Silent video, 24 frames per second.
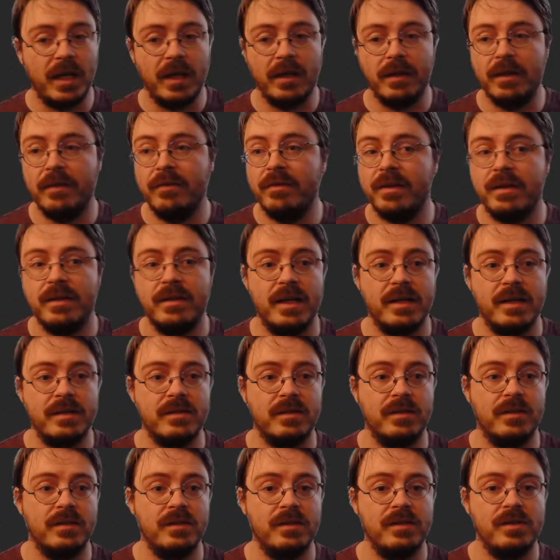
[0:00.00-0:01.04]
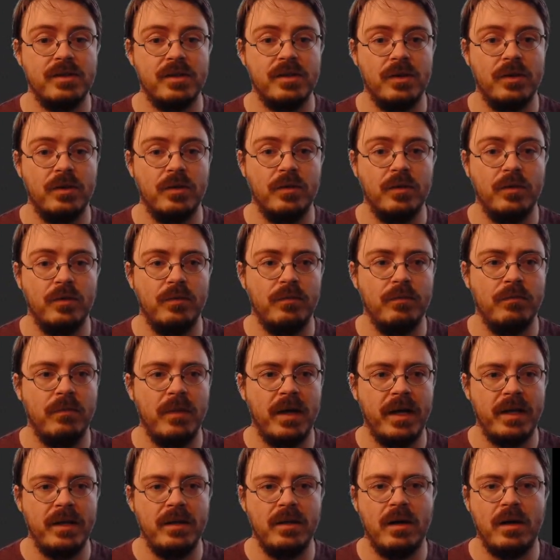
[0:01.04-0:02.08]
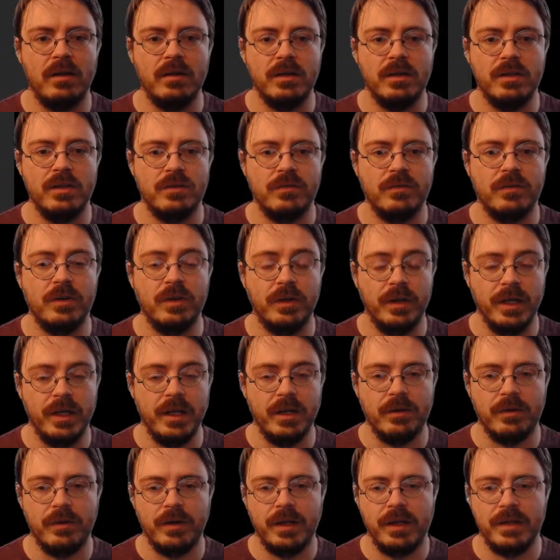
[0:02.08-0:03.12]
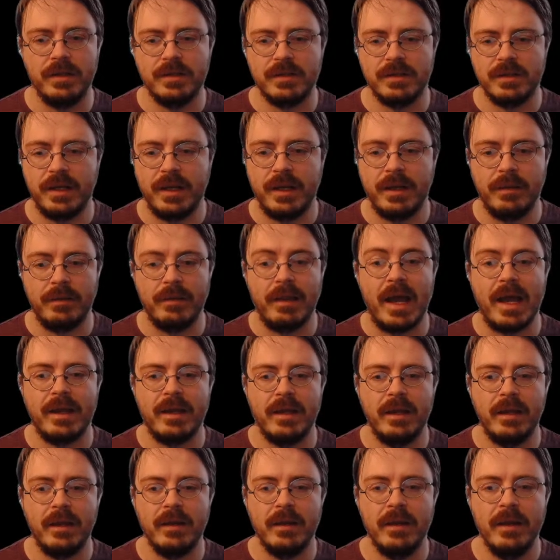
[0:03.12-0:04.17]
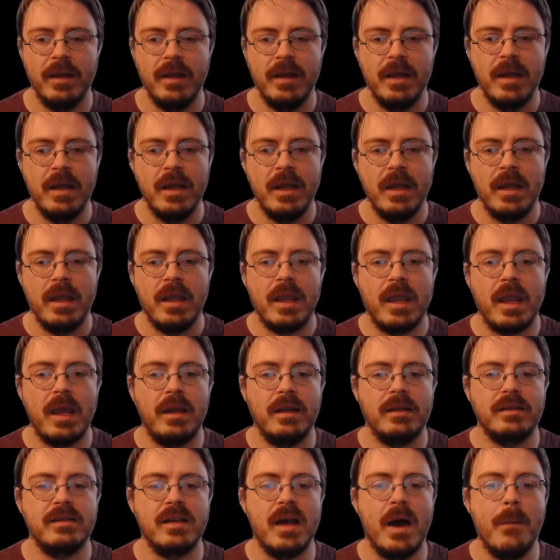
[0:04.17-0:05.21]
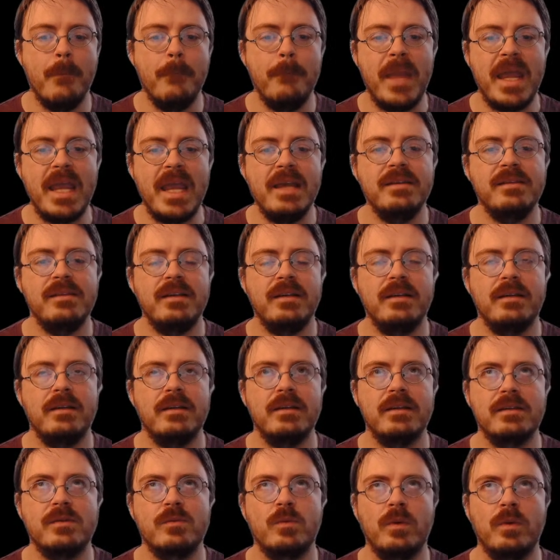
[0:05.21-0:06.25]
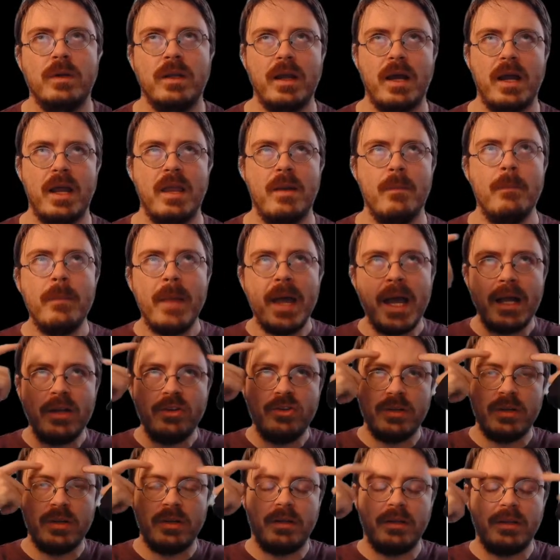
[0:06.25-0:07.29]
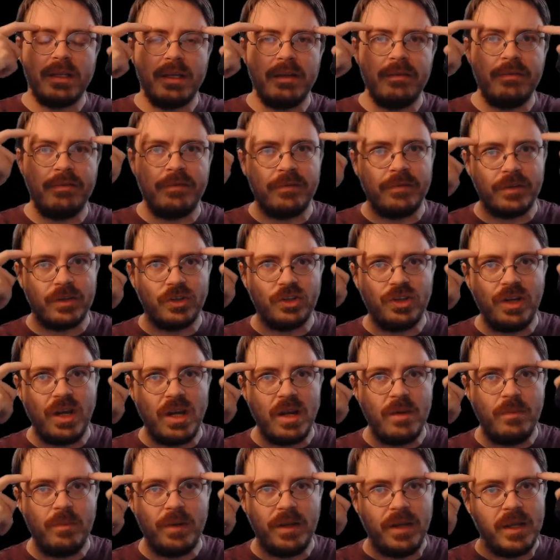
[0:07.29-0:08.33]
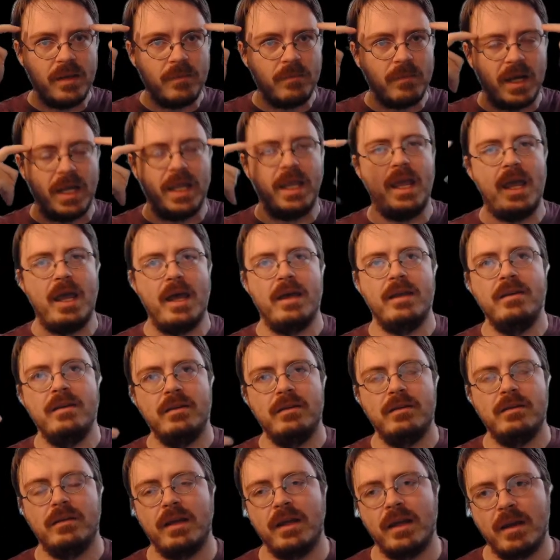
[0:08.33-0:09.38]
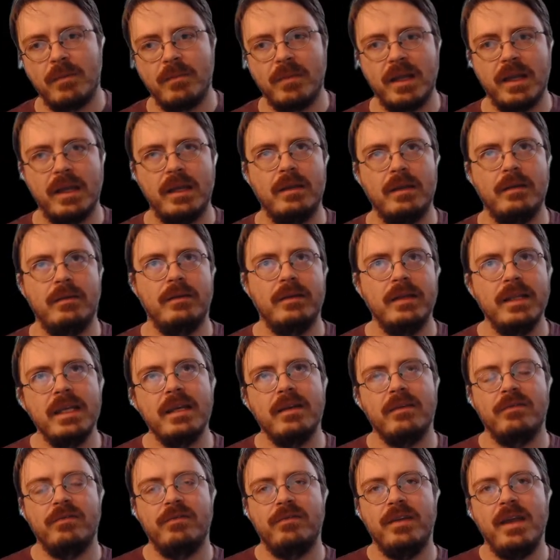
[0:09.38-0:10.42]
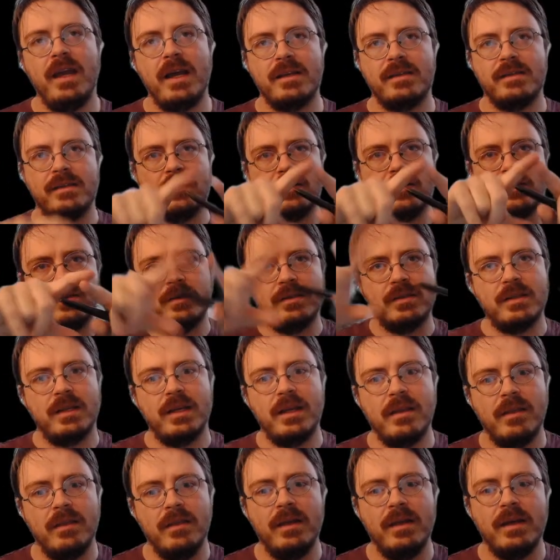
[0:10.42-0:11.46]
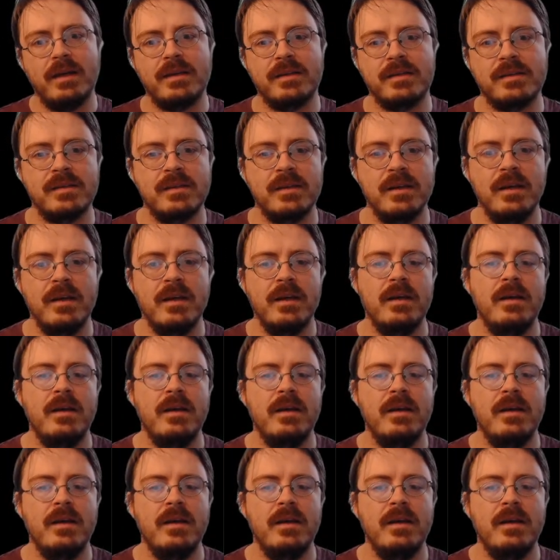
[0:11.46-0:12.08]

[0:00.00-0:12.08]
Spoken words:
I live in a desert, so my knowledge of greenery is like lacking. And it's amazing because when I imagine a leaf shape in my head, like I'm like, leaf, yes, it looks like this.